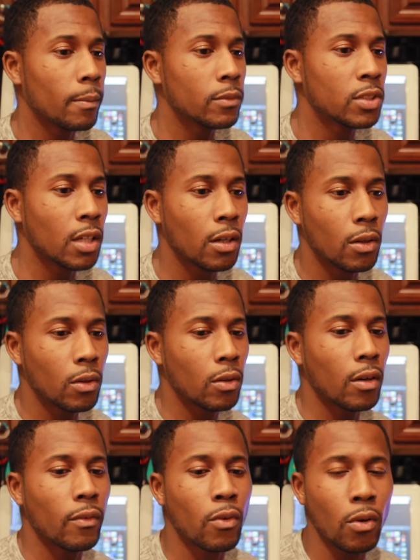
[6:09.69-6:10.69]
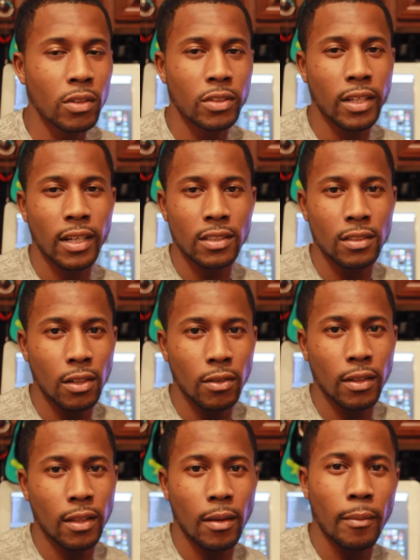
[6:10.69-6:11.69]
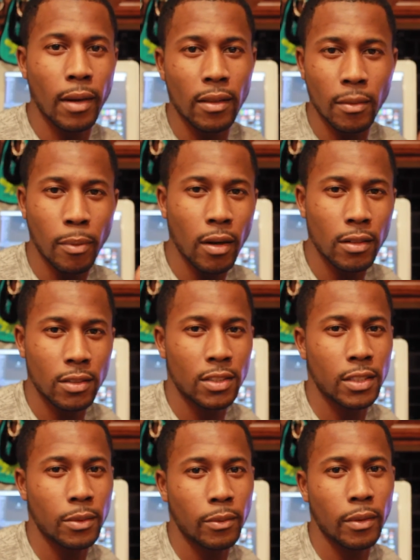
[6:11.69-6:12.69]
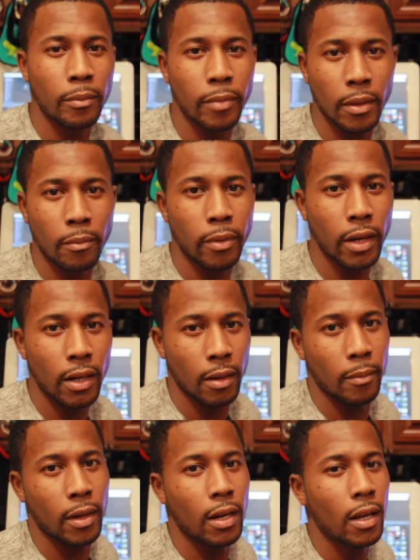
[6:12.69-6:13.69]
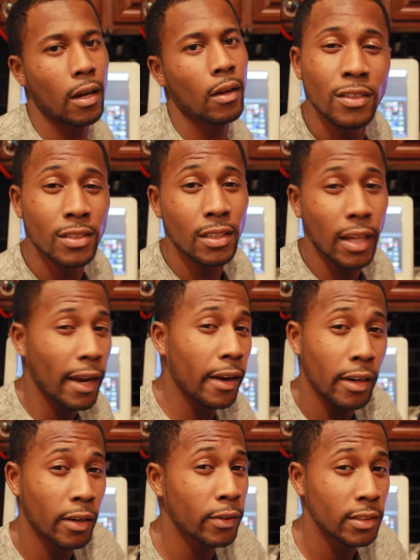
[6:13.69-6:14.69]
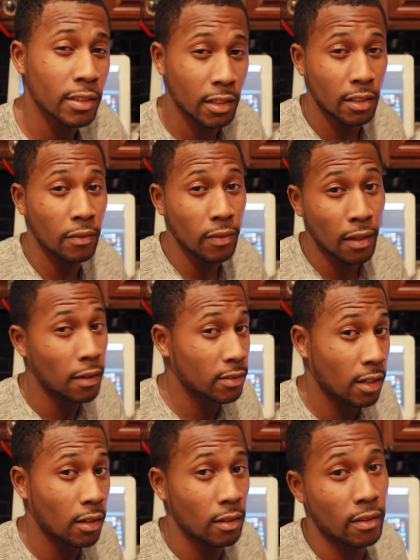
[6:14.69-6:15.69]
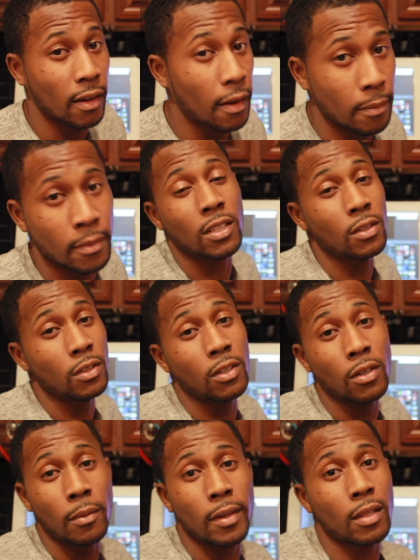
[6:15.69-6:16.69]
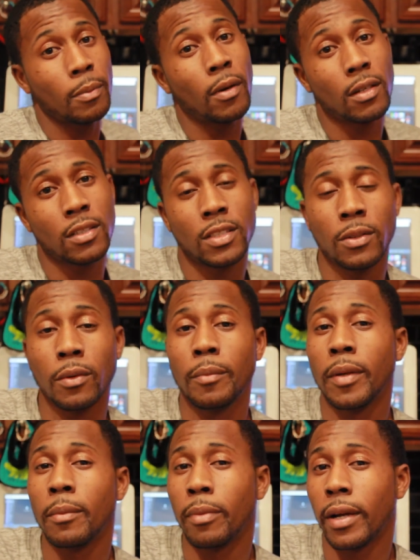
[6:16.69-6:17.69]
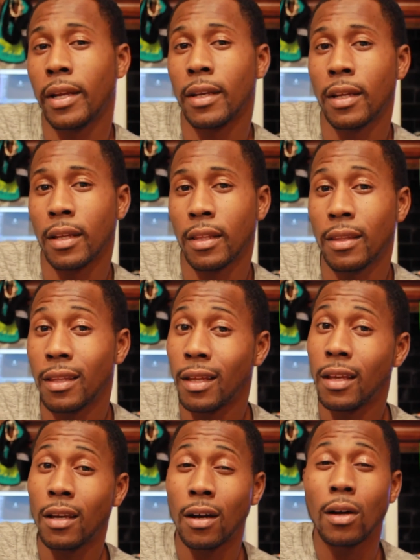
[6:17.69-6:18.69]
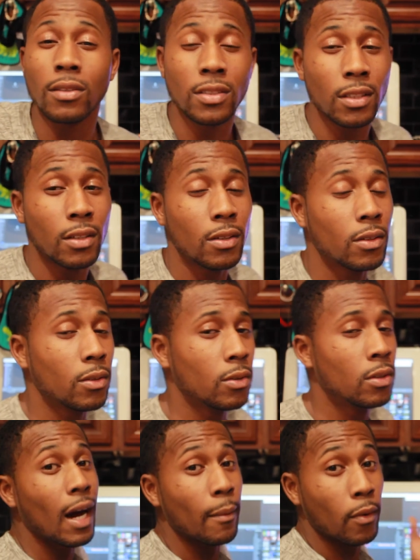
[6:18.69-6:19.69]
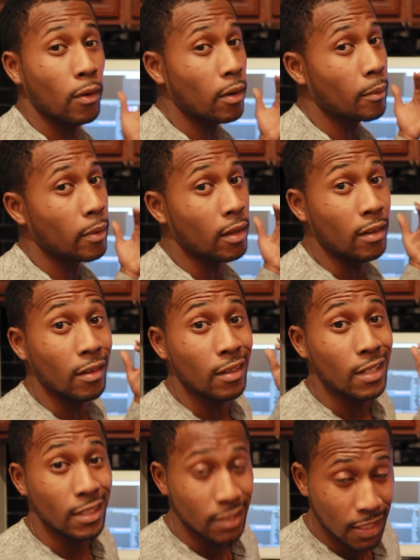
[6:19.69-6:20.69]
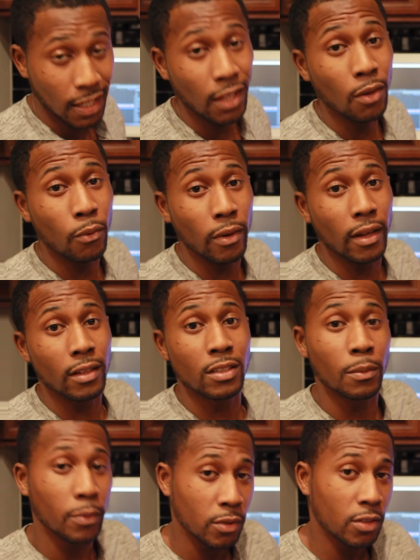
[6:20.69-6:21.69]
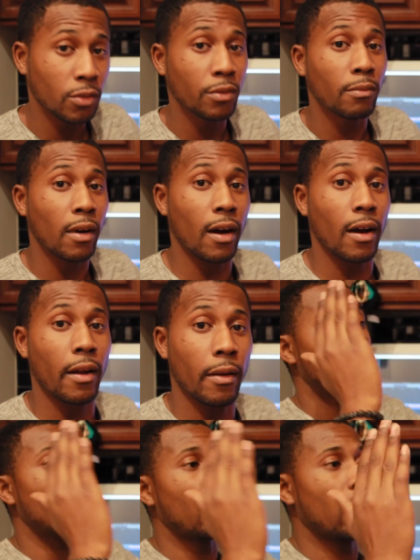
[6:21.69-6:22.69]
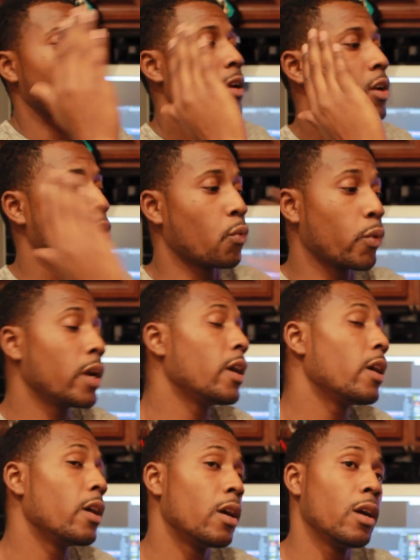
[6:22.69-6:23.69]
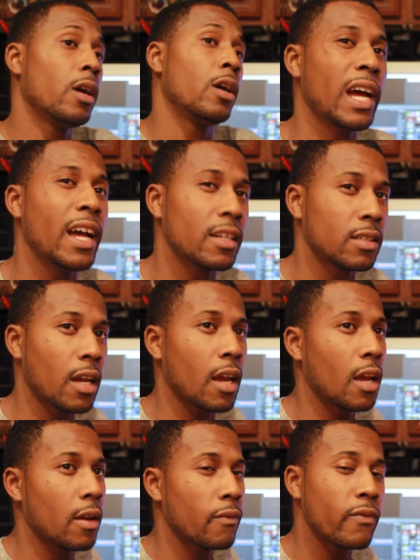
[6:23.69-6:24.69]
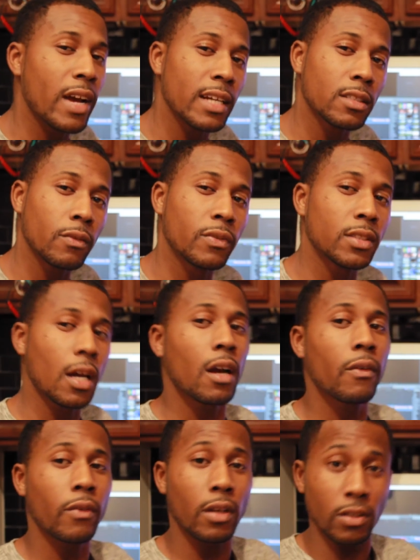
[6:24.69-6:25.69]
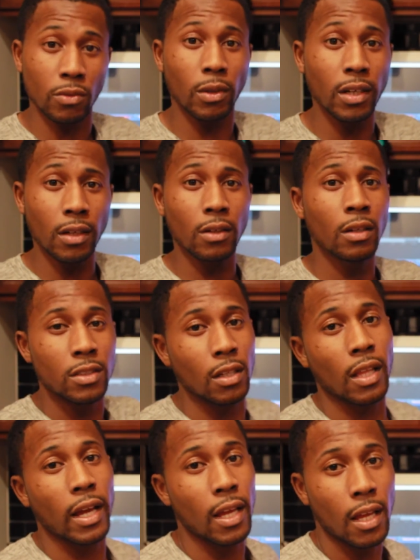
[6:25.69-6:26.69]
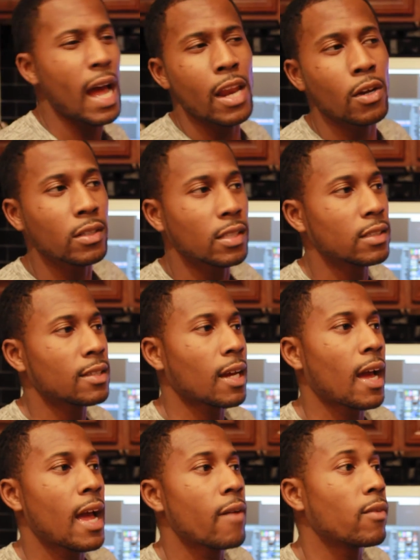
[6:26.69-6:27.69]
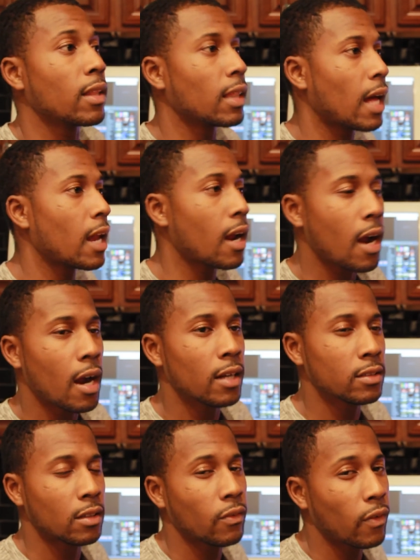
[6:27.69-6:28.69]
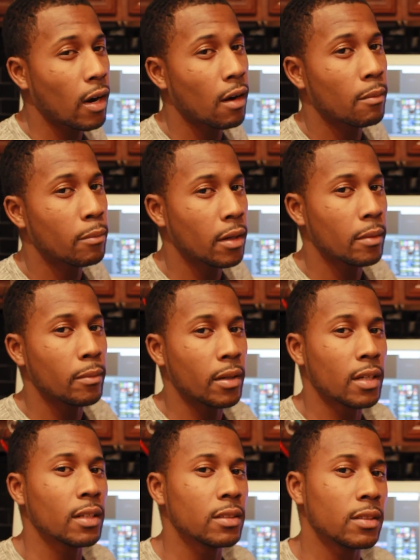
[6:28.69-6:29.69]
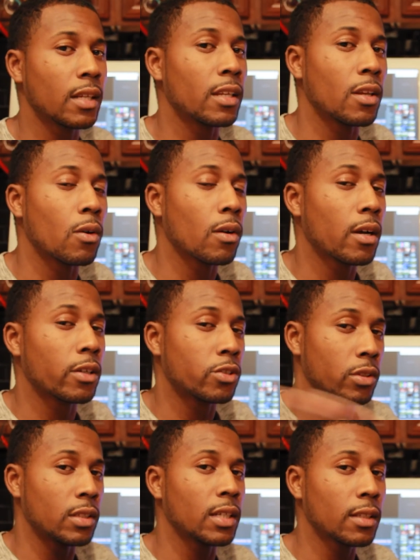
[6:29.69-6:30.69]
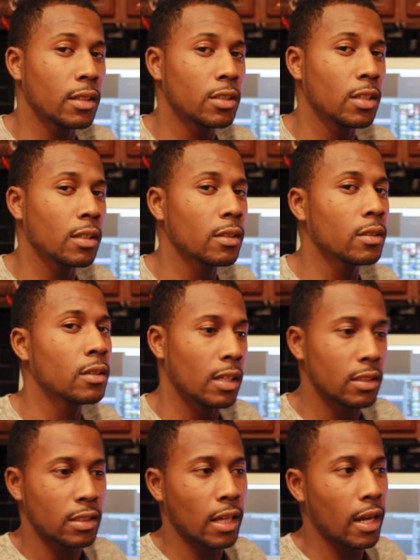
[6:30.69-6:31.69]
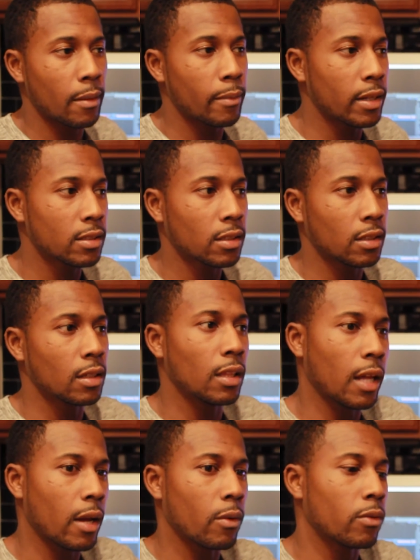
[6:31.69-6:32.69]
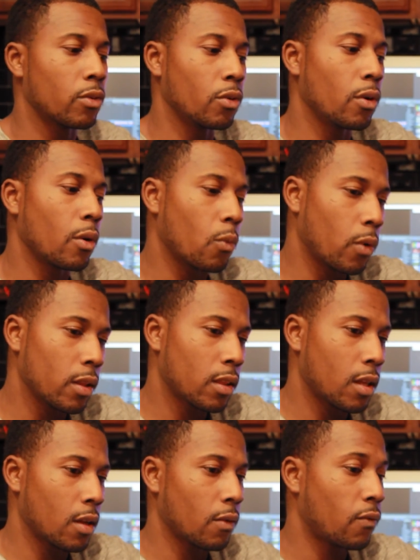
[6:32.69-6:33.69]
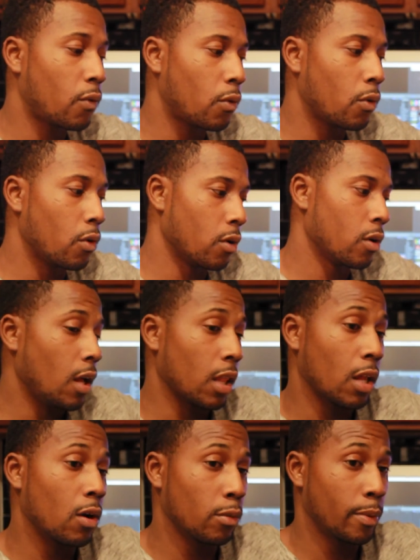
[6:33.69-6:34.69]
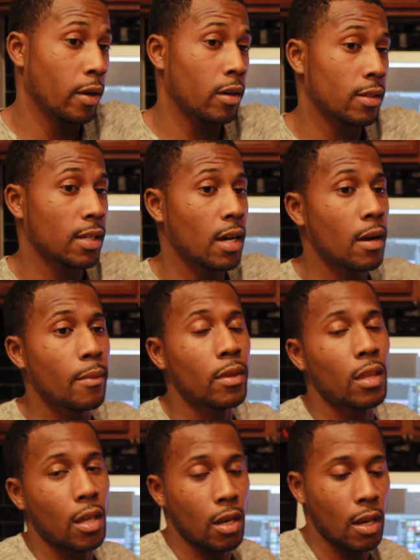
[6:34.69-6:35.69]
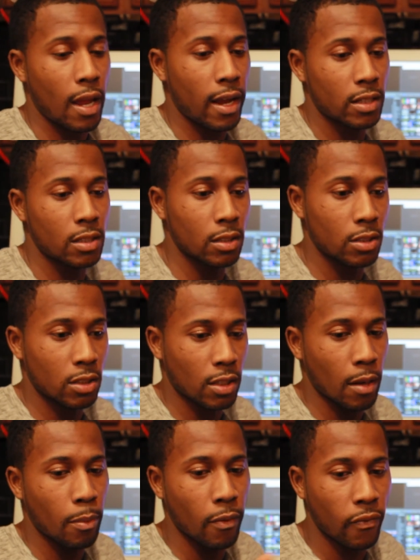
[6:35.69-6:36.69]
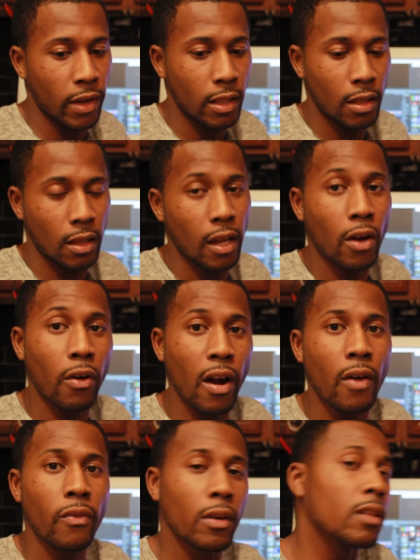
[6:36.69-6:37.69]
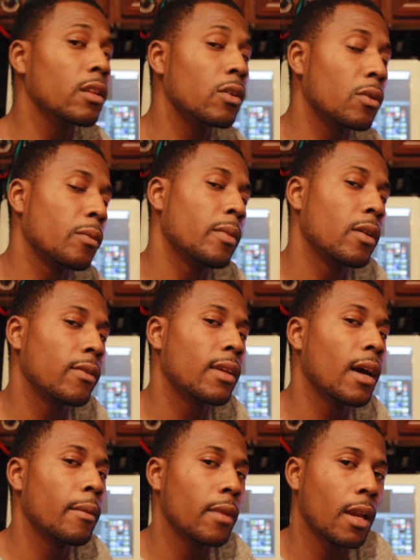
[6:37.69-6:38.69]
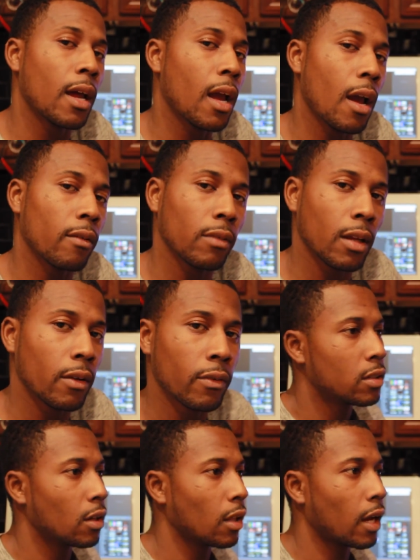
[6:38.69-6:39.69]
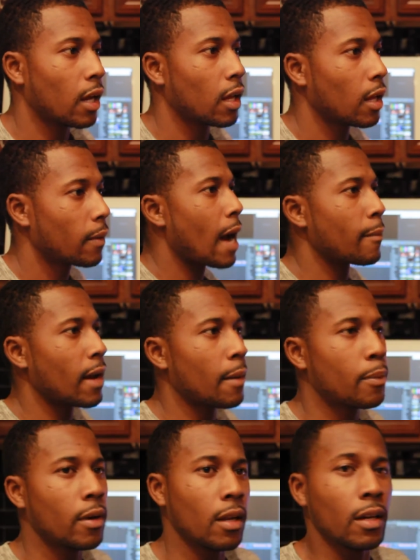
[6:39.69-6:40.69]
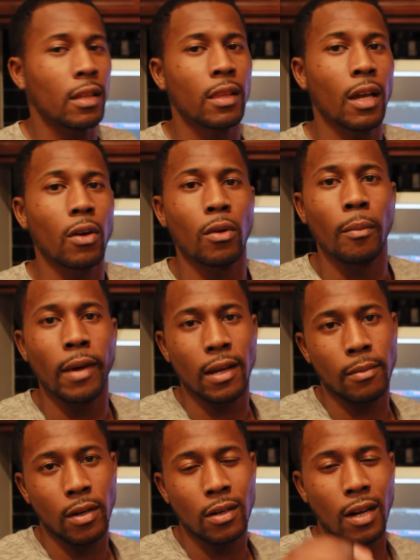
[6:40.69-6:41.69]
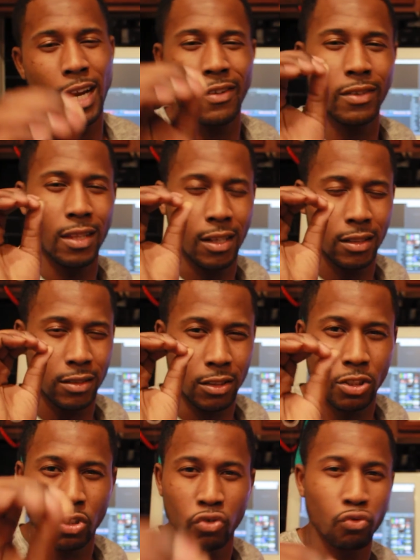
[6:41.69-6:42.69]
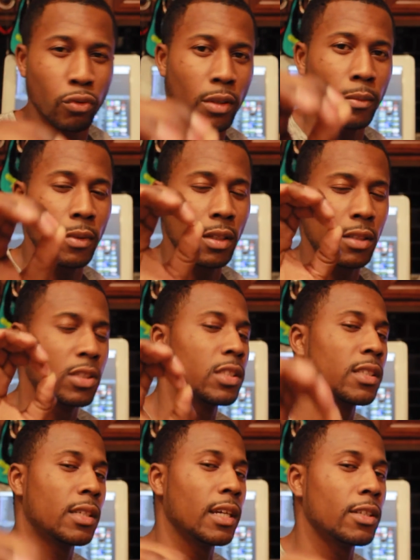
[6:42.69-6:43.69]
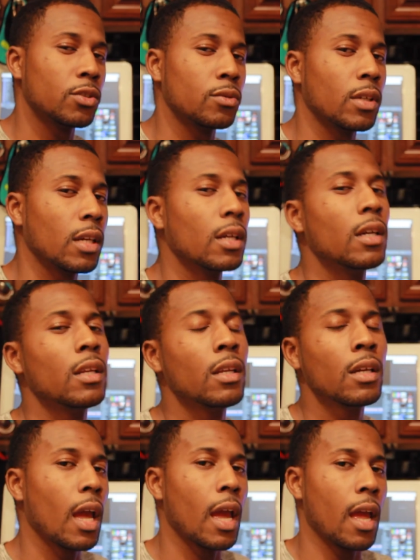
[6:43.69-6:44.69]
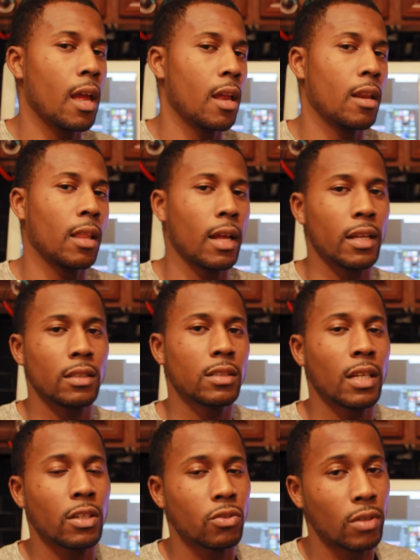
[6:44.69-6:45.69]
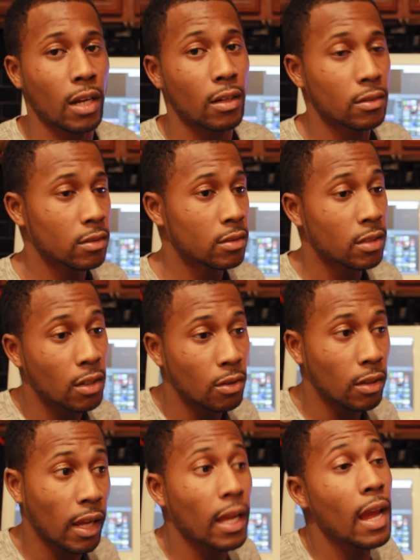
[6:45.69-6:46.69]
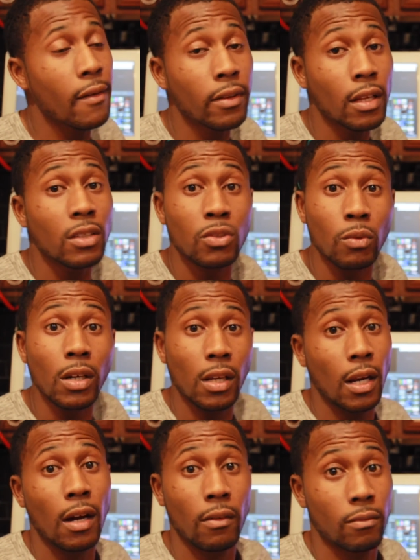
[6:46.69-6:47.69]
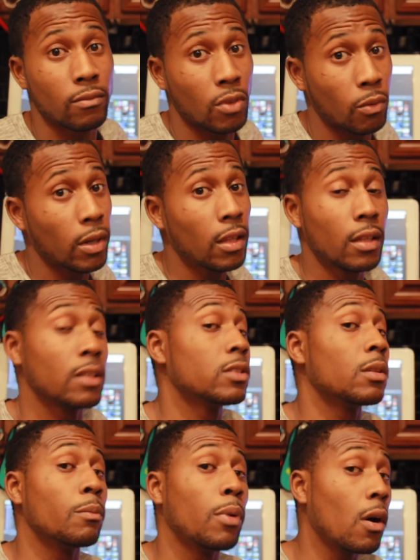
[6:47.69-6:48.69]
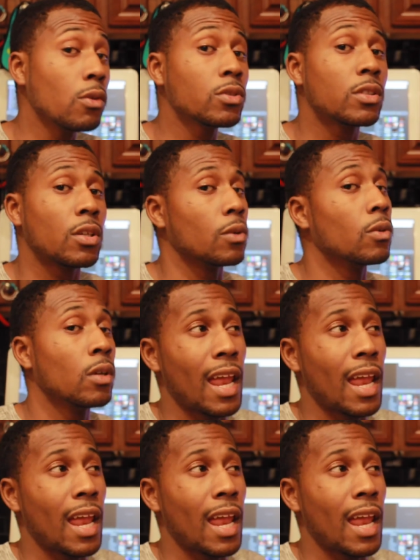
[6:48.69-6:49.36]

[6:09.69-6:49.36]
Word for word: So of course you guys know that about the partnership with Bit Branding by now. You see Aaron and Christian in the vlogs all the time, so you know about the partnership with Bit Branding. And then also I'm going to be continuing to pursue my career as a fashion photographer as well. So like, I know it sounds like I have a lot of irons in the fire, but because they don't contradict each other, it's like basically like doing one thing for a long period of time and then actually just like perfecting that craft in a little bit of time that I have left. So like, I'm not putting anything on the back burner. Everything is extremely scheduled in and like scheduled out. So like, everything is working out the way that it's supposed to.